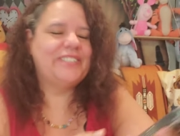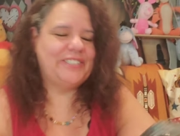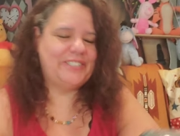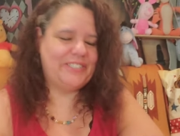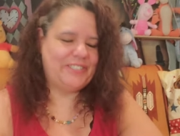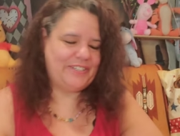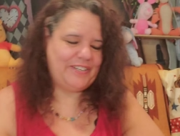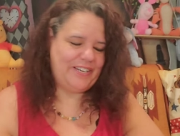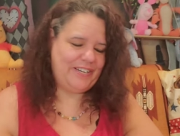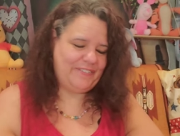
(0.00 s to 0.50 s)

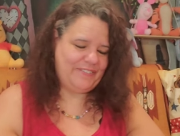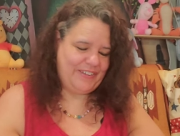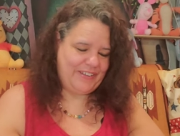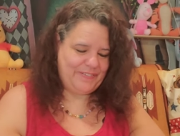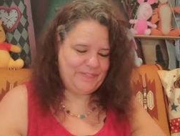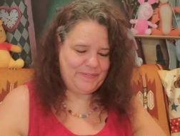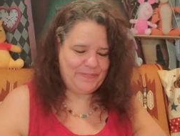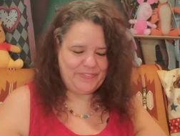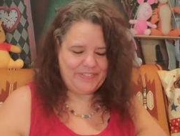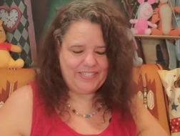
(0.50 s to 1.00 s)
So
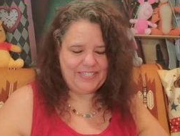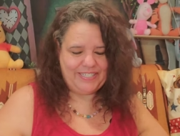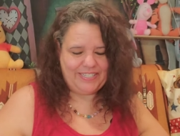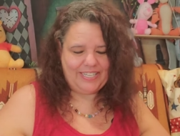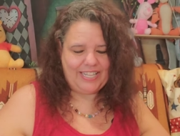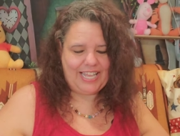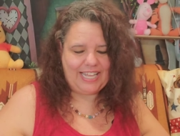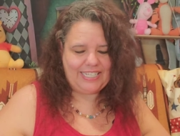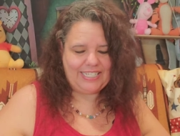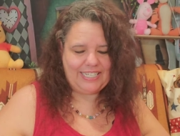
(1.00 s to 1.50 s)
anyway, so
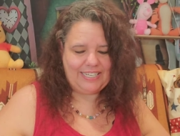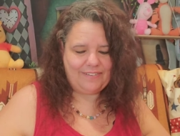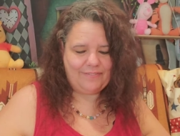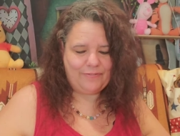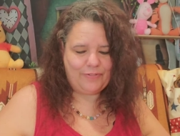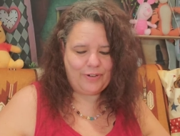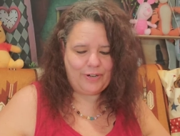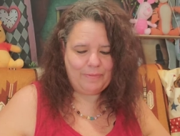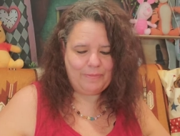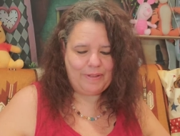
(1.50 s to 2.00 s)
that's it.
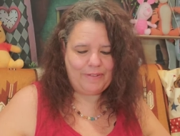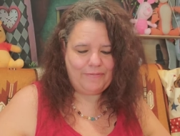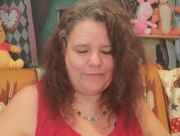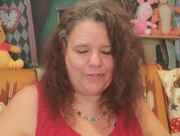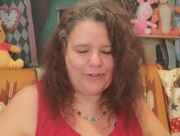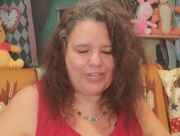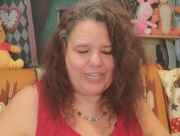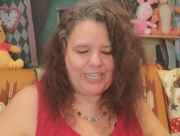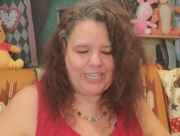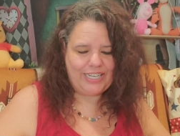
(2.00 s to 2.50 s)
40 by
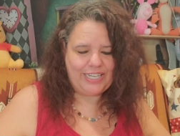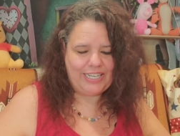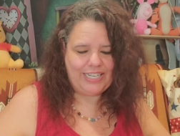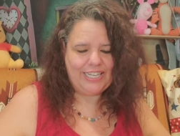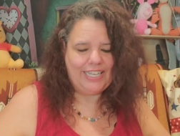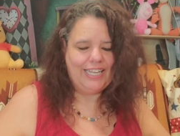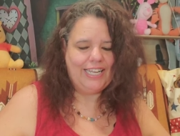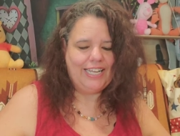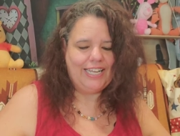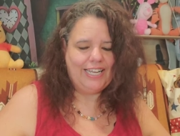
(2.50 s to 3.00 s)
40.
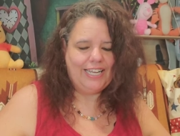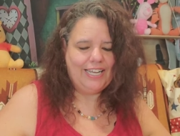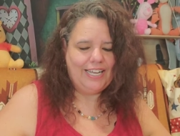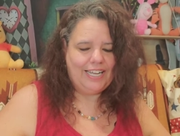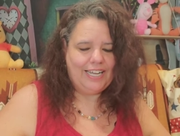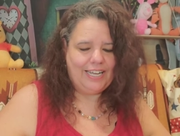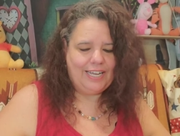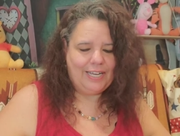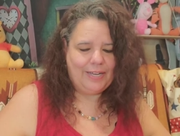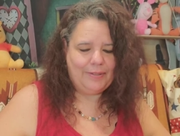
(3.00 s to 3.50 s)

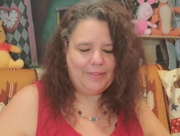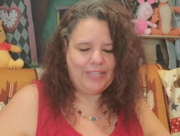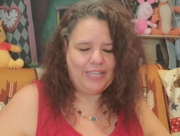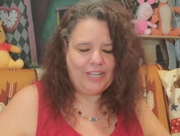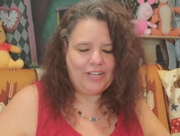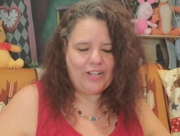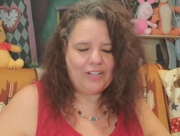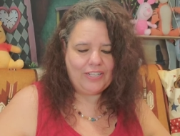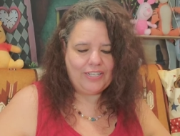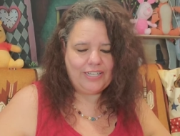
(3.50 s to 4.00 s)
They
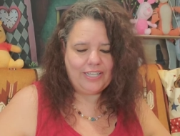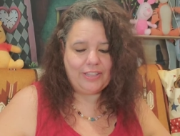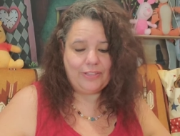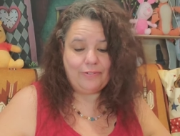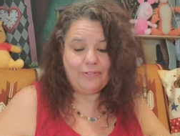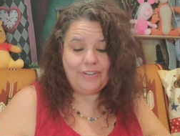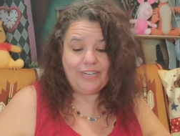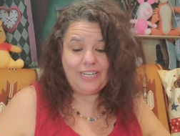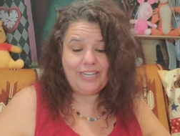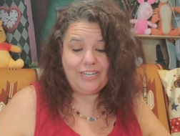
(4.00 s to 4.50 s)
call it a
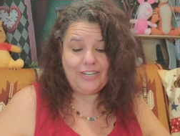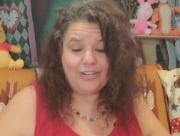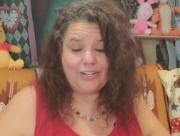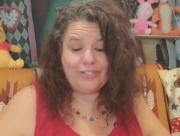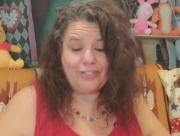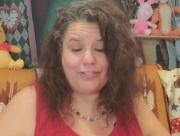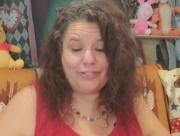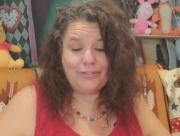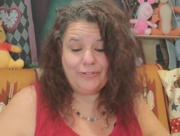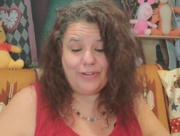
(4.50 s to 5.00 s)
3D
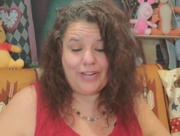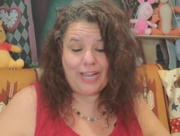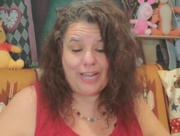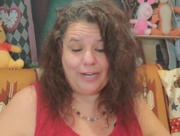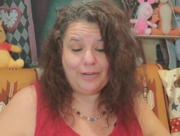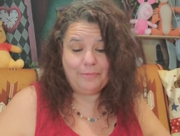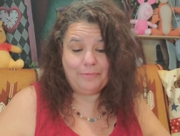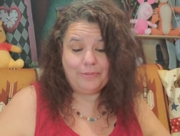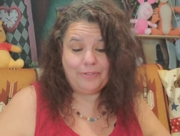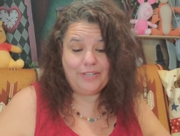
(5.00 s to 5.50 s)
cartoon
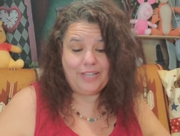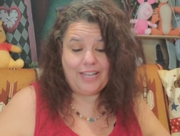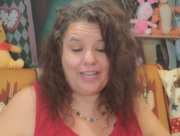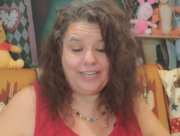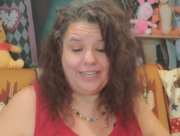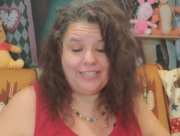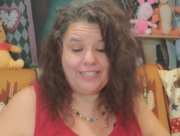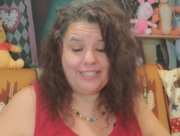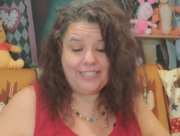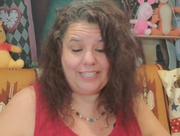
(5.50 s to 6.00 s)
animal
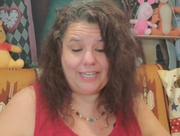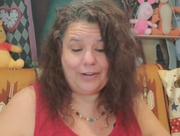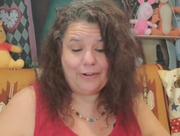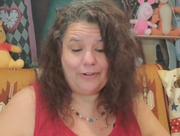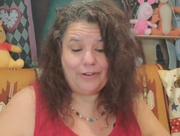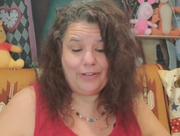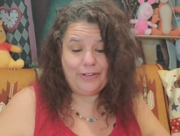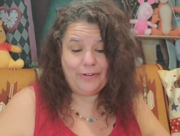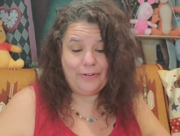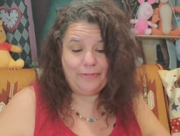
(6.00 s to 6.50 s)
lion
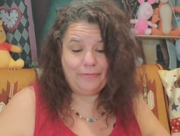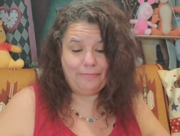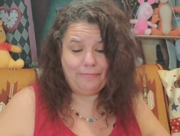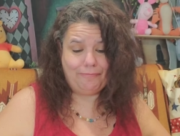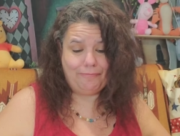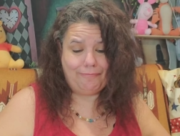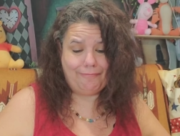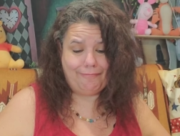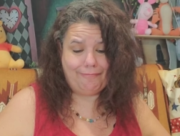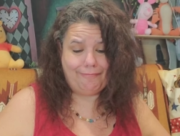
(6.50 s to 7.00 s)
stereo.
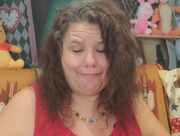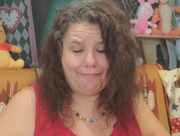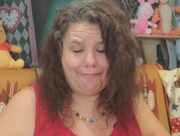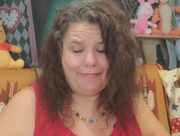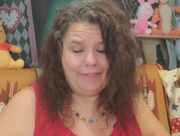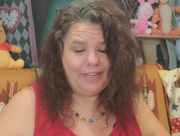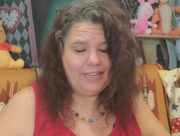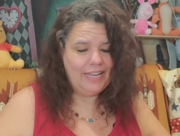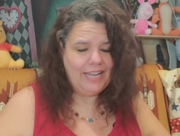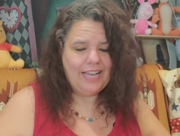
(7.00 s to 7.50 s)

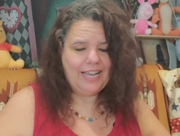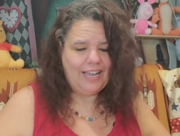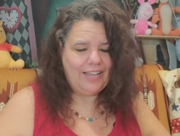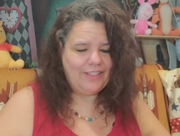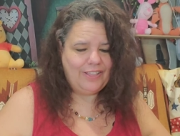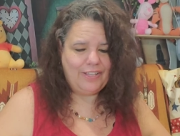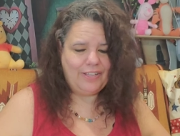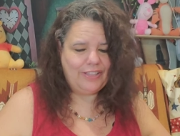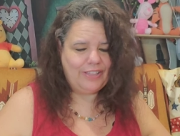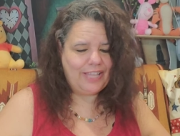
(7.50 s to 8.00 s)

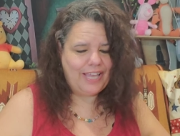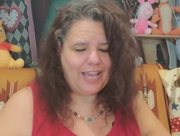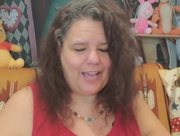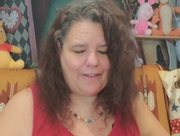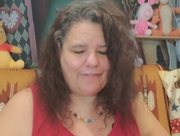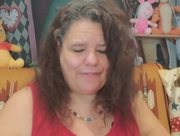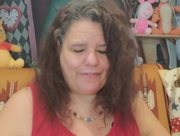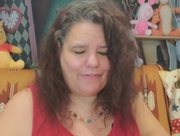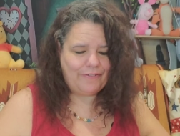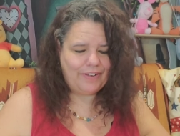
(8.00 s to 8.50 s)
They
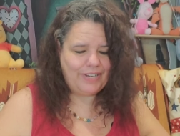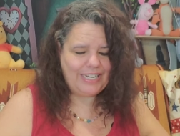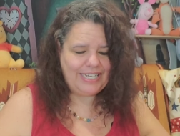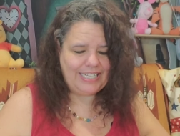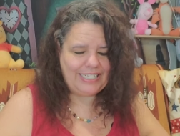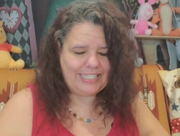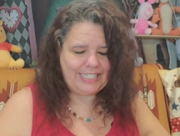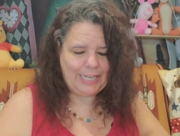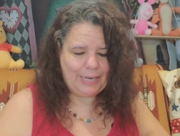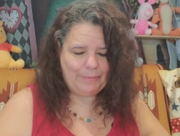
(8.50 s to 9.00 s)
have the
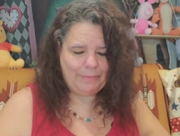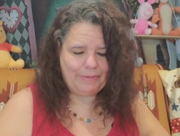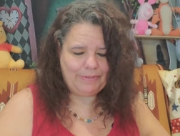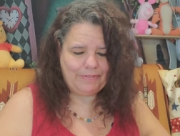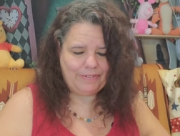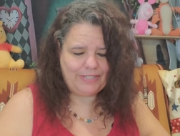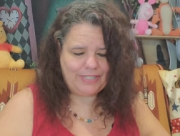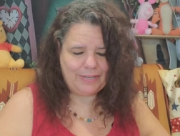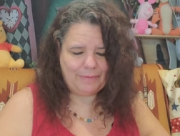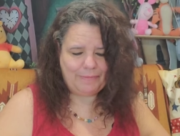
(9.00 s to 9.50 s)
funniest names
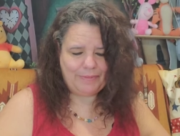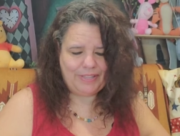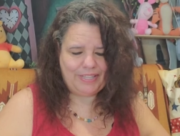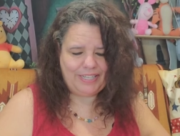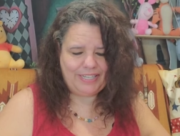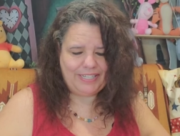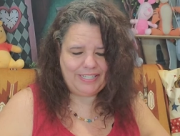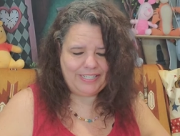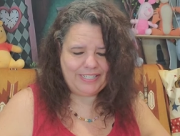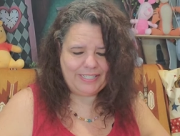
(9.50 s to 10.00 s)
for some of
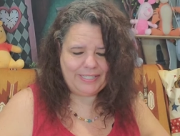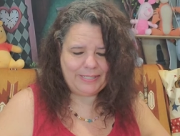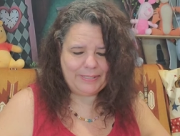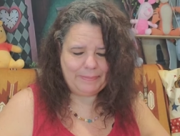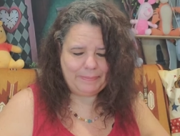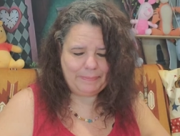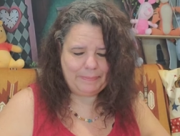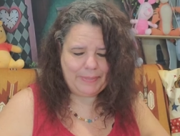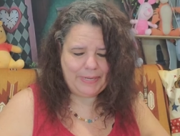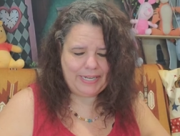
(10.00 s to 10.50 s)
these,
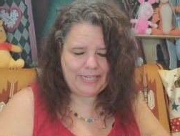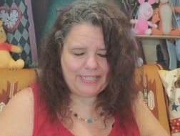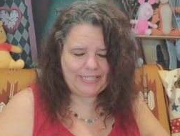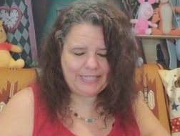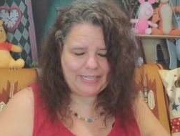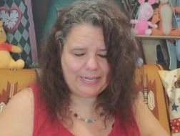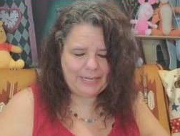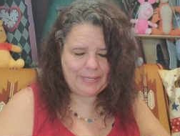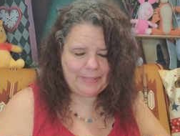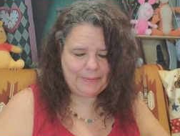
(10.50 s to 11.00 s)
but
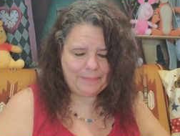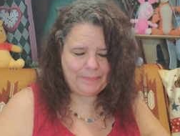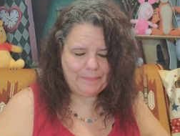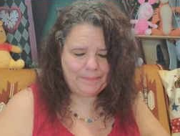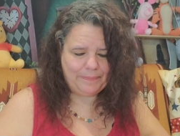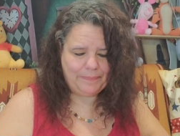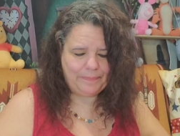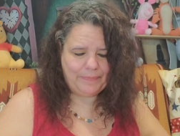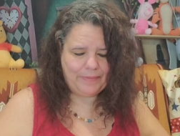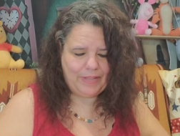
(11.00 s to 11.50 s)

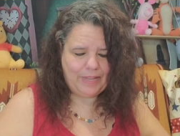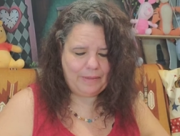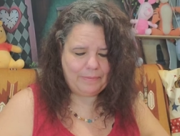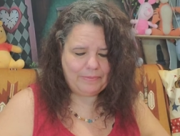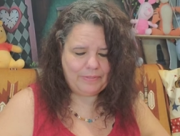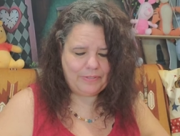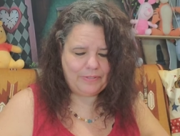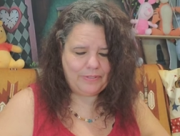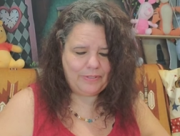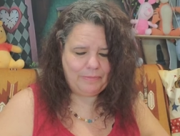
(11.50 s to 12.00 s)

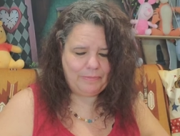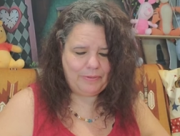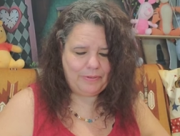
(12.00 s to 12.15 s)
absolutely